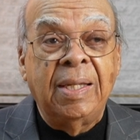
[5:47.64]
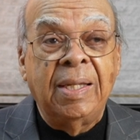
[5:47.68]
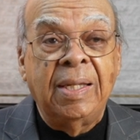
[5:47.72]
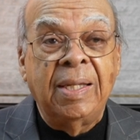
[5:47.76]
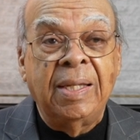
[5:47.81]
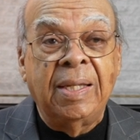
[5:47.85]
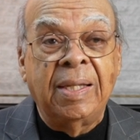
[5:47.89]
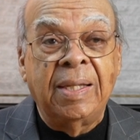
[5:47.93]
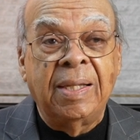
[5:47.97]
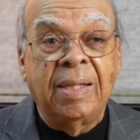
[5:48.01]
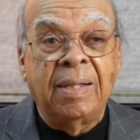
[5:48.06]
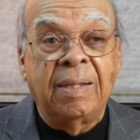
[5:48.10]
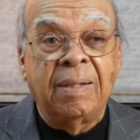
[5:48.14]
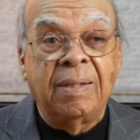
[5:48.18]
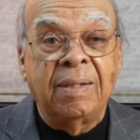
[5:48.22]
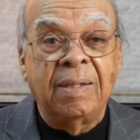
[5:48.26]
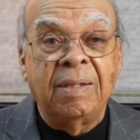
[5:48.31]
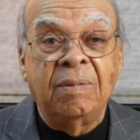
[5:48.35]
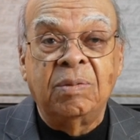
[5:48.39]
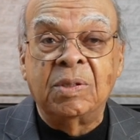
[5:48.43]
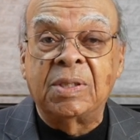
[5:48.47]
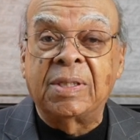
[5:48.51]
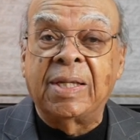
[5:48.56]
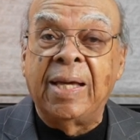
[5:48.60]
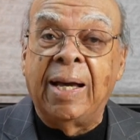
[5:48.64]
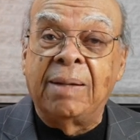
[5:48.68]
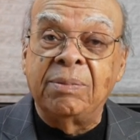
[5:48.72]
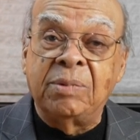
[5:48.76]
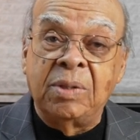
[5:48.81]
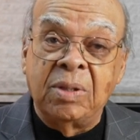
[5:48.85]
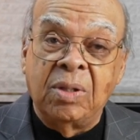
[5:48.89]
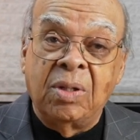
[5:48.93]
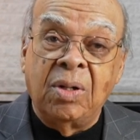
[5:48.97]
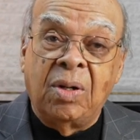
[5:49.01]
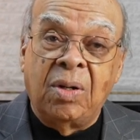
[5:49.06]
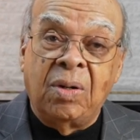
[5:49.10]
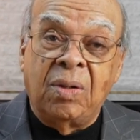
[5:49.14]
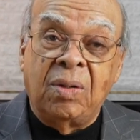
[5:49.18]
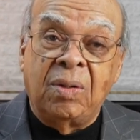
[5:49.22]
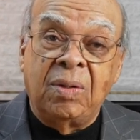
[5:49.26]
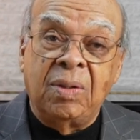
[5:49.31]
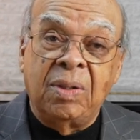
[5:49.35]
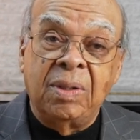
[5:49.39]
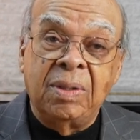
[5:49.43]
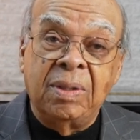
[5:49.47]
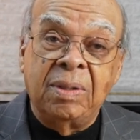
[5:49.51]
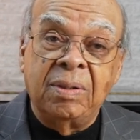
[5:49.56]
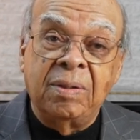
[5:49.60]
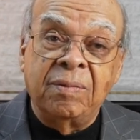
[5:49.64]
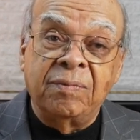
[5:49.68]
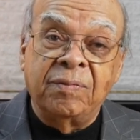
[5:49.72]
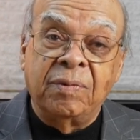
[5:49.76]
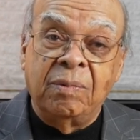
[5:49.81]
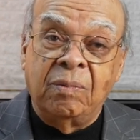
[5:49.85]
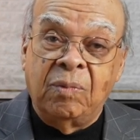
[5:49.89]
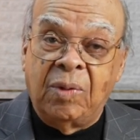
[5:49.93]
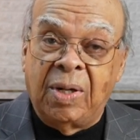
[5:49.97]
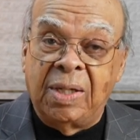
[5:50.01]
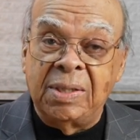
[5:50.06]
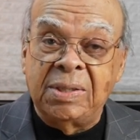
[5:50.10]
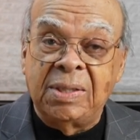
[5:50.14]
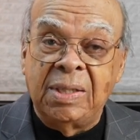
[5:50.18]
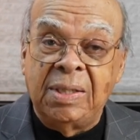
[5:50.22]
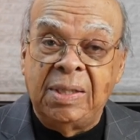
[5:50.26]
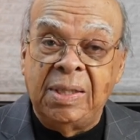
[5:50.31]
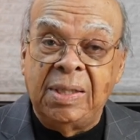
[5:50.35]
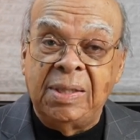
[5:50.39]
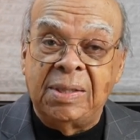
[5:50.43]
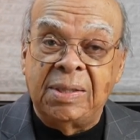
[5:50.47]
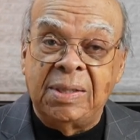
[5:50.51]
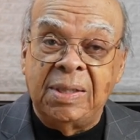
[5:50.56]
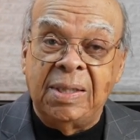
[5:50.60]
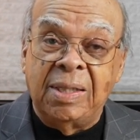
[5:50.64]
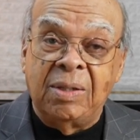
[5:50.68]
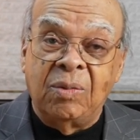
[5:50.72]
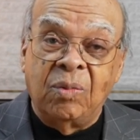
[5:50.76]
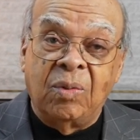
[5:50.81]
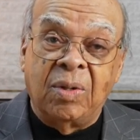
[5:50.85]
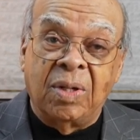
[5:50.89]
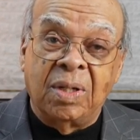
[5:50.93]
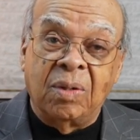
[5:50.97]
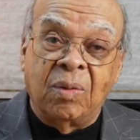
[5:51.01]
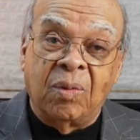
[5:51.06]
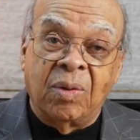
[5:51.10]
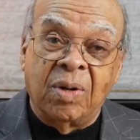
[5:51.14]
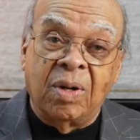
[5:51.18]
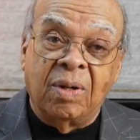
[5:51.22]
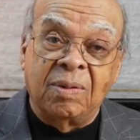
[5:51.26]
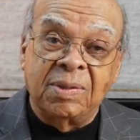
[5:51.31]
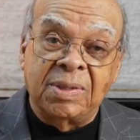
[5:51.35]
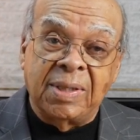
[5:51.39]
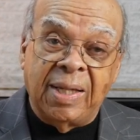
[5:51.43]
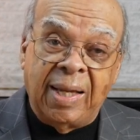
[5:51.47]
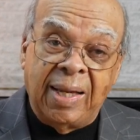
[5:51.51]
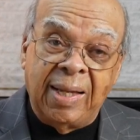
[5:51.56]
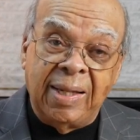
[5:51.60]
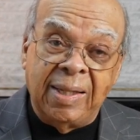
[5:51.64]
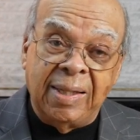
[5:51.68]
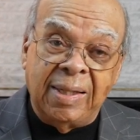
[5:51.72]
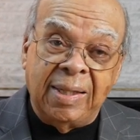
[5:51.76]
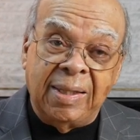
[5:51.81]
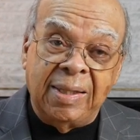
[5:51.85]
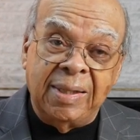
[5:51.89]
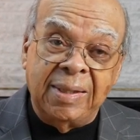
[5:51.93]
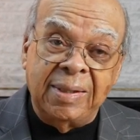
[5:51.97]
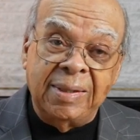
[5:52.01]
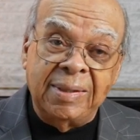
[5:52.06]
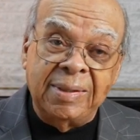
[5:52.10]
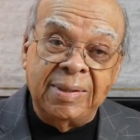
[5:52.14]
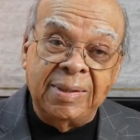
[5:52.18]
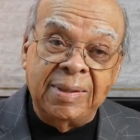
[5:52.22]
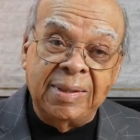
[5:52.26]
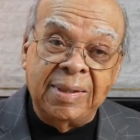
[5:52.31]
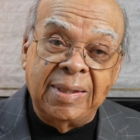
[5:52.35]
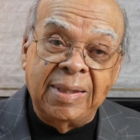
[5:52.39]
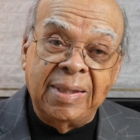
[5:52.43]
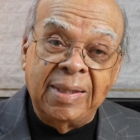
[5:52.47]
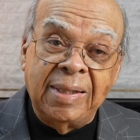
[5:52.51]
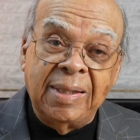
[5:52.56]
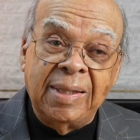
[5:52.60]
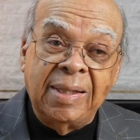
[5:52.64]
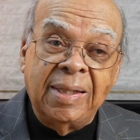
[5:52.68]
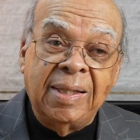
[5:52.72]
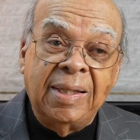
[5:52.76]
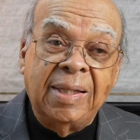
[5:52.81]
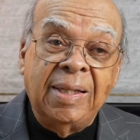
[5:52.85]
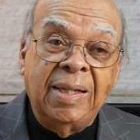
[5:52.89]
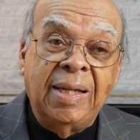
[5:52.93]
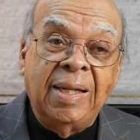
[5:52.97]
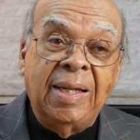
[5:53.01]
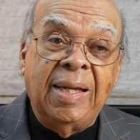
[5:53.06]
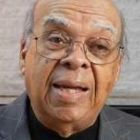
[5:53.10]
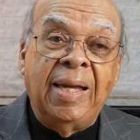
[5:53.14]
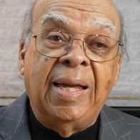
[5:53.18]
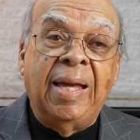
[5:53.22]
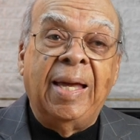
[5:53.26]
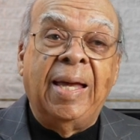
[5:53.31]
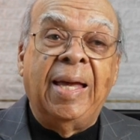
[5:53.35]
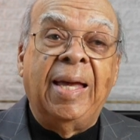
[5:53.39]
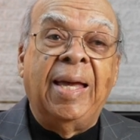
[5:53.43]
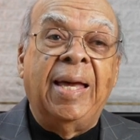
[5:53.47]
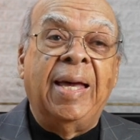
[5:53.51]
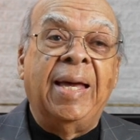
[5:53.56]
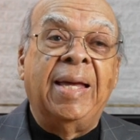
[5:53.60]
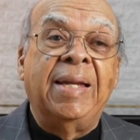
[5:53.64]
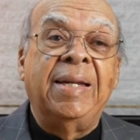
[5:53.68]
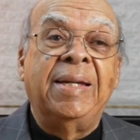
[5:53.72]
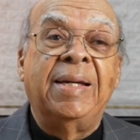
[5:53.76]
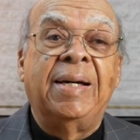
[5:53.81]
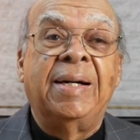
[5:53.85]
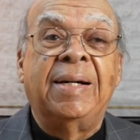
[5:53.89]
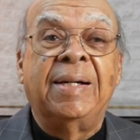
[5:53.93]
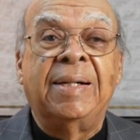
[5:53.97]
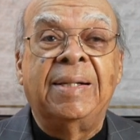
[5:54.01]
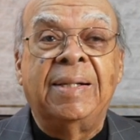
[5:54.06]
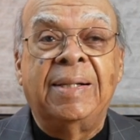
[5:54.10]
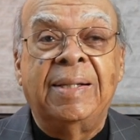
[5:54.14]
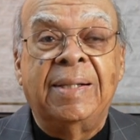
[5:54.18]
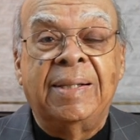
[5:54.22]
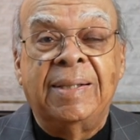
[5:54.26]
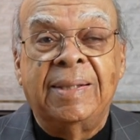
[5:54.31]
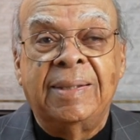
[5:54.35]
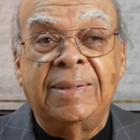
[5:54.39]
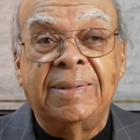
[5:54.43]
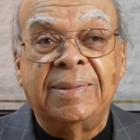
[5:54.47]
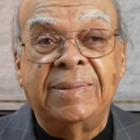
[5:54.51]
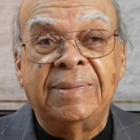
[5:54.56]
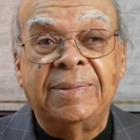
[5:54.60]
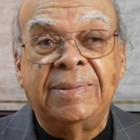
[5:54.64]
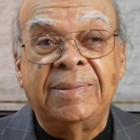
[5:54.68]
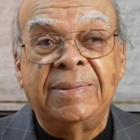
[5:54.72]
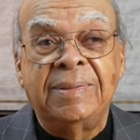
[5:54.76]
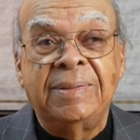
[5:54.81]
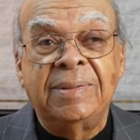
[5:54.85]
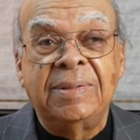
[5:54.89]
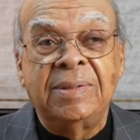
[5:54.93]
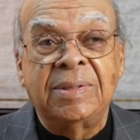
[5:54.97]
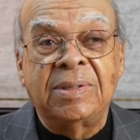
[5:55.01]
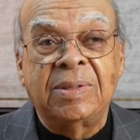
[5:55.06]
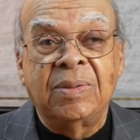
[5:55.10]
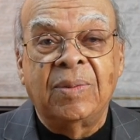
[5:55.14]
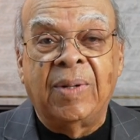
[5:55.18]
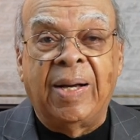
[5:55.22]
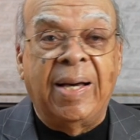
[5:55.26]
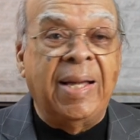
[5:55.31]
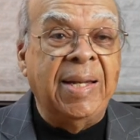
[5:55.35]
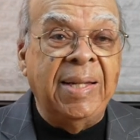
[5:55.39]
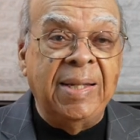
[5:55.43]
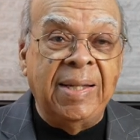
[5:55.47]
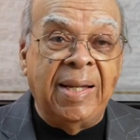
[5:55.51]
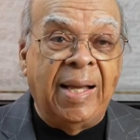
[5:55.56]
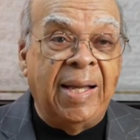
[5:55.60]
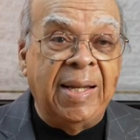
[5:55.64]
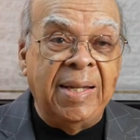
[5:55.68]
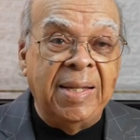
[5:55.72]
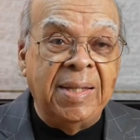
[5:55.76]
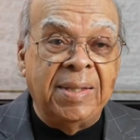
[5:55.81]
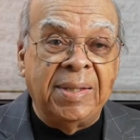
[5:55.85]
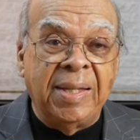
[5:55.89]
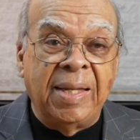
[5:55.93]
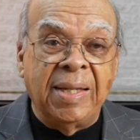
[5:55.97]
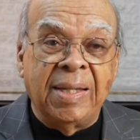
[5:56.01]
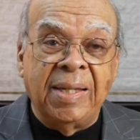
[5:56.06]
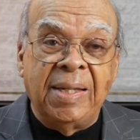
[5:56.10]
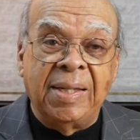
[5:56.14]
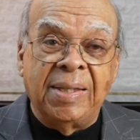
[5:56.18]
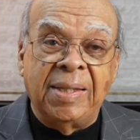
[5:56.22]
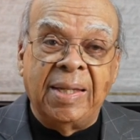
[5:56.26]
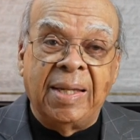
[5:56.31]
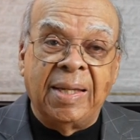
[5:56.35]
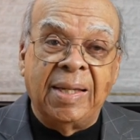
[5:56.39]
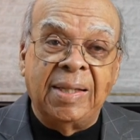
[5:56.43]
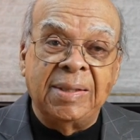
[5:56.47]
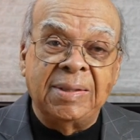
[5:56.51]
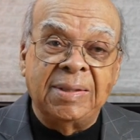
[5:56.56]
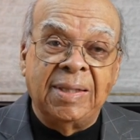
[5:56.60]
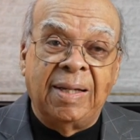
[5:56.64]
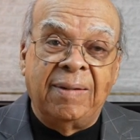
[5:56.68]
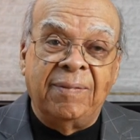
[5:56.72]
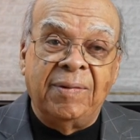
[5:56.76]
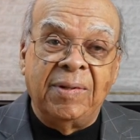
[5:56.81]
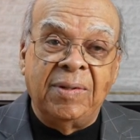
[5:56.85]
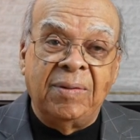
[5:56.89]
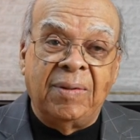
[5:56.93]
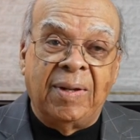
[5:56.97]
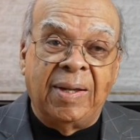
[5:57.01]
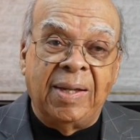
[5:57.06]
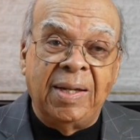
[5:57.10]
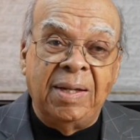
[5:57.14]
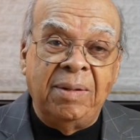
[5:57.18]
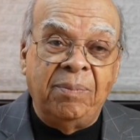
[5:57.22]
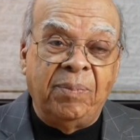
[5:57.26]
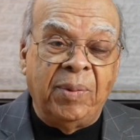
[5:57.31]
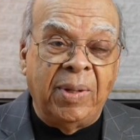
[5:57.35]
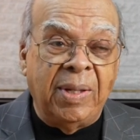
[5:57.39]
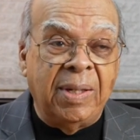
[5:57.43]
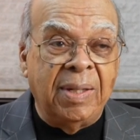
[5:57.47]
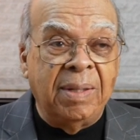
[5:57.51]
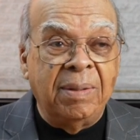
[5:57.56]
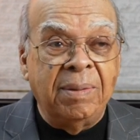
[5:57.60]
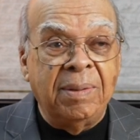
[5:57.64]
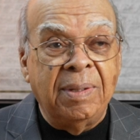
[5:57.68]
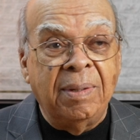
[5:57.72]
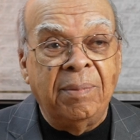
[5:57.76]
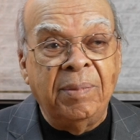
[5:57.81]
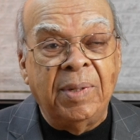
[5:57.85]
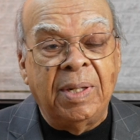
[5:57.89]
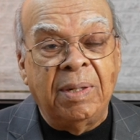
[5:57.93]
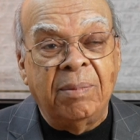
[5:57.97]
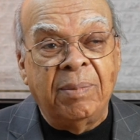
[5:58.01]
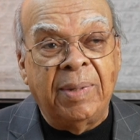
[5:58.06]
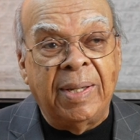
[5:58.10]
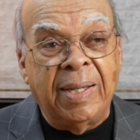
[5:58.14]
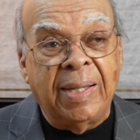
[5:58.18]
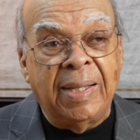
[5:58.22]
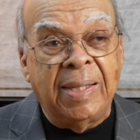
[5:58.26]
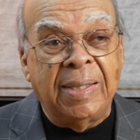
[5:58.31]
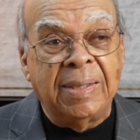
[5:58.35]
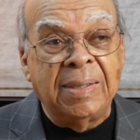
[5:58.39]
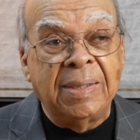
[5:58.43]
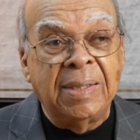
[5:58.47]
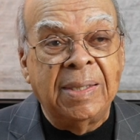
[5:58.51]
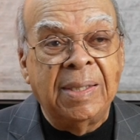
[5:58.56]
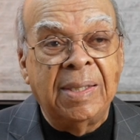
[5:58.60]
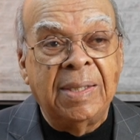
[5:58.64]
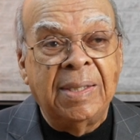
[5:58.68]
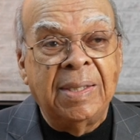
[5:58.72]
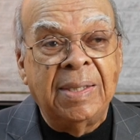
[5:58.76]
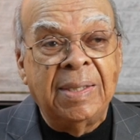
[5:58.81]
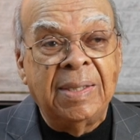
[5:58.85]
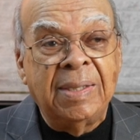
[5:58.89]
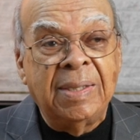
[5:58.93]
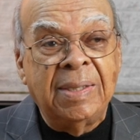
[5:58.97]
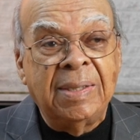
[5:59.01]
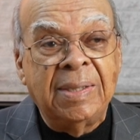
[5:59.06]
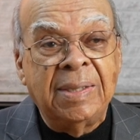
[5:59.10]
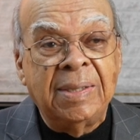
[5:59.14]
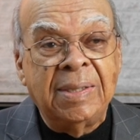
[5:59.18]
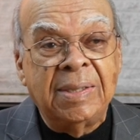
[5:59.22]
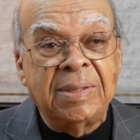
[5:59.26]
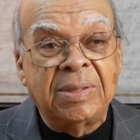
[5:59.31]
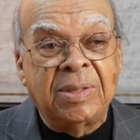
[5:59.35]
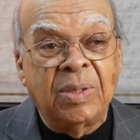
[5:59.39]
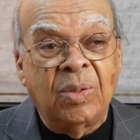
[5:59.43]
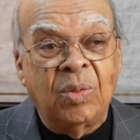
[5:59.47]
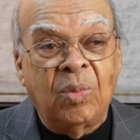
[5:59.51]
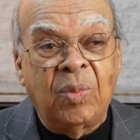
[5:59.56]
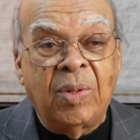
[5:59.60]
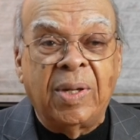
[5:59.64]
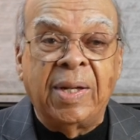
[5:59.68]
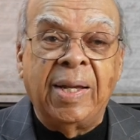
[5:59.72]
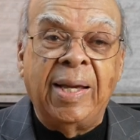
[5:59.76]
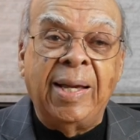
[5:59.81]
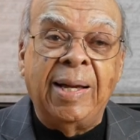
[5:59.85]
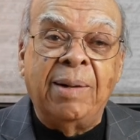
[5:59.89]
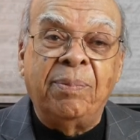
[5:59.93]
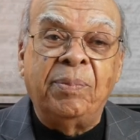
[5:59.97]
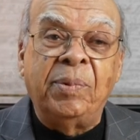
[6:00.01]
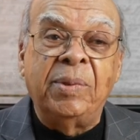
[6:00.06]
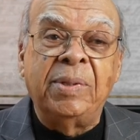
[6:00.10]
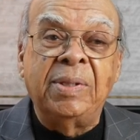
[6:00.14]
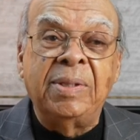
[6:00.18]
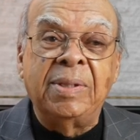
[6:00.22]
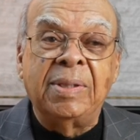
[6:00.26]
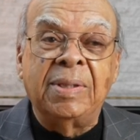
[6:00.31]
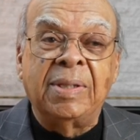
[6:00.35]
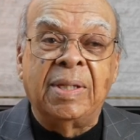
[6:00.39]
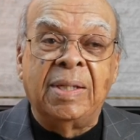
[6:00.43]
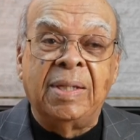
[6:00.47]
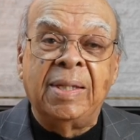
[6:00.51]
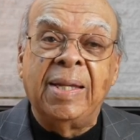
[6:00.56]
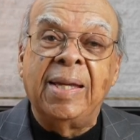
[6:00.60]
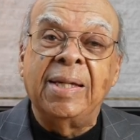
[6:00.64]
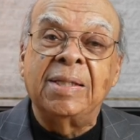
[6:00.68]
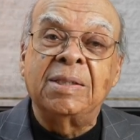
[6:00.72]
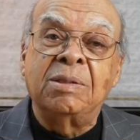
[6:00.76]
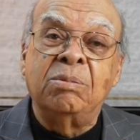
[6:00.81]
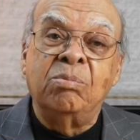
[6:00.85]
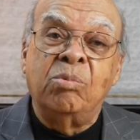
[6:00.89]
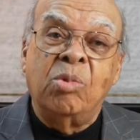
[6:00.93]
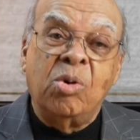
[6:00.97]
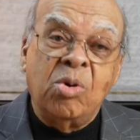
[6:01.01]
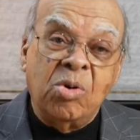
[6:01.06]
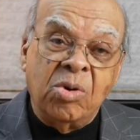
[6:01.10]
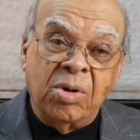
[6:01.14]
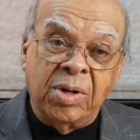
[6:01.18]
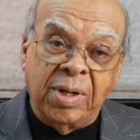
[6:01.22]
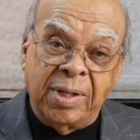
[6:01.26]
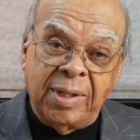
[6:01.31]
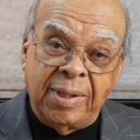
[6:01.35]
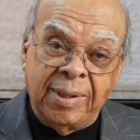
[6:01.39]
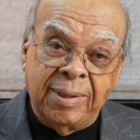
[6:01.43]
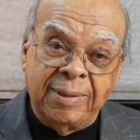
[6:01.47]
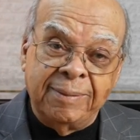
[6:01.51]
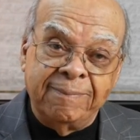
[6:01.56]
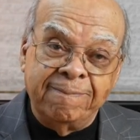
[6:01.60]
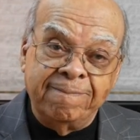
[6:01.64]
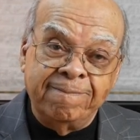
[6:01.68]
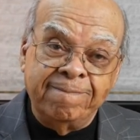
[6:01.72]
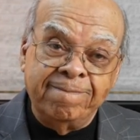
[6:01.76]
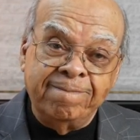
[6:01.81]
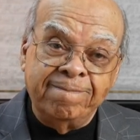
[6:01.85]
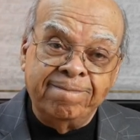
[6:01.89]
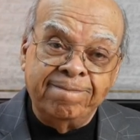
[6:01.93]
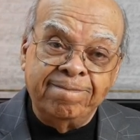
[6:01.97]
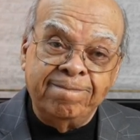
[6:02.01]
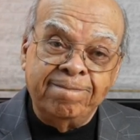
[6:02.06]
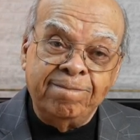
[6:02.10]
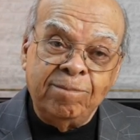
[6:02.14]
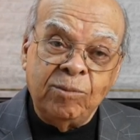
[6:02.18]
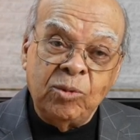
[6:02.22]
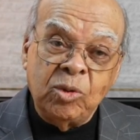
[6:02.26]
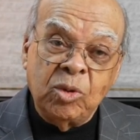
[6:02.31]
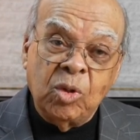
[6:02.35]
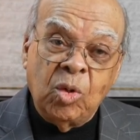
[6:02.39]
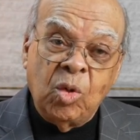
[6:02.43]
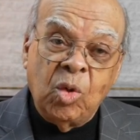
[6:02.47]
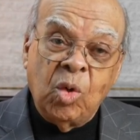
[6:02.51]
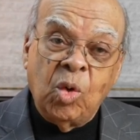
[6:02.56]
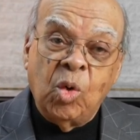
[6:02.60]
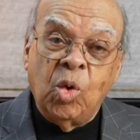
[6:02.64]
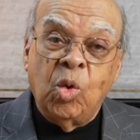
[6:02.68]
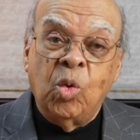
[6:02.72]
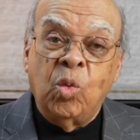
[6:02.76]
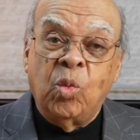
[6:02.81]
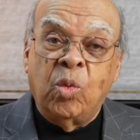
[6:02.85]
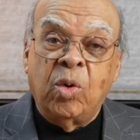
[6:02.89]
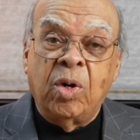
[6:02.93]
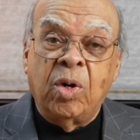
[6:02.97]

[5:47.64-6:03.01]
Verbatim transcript: and uh, it was Captain Gall from Washington D.C. and one one off alley, mm-hmm. and uh, uh, so I didn't I didn't think anything else of it. You know, I didn't pay them any mind. Mm-hmm. So what happened the next morning? Mm-hmm. One